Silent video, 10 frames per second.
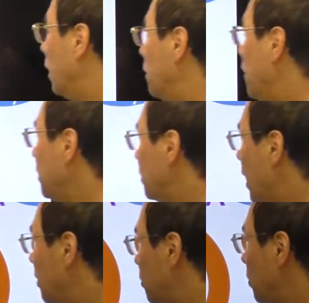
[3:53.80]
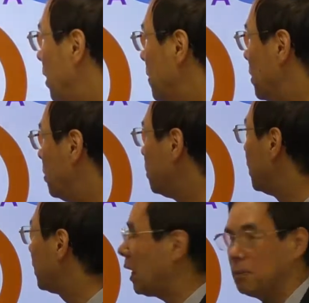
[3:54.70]
And these tax
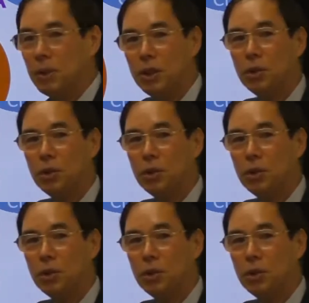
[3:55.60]
revenues can be